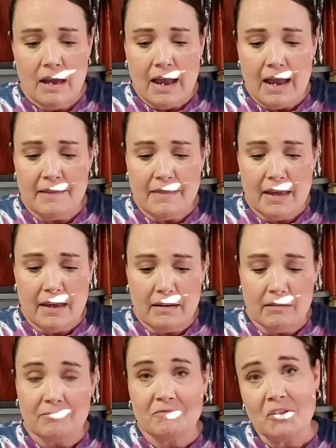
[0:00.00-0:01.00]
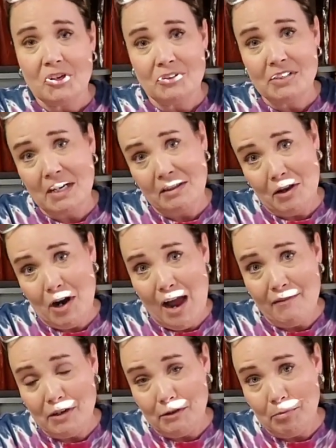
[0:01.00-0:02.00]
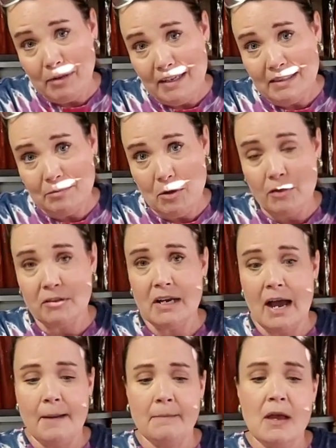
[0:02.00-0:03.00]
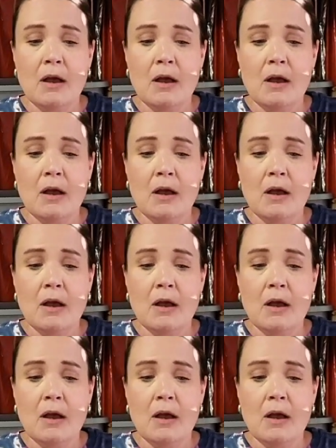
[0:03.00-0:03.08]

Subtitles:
And then you're sitting there having to replace them all the time.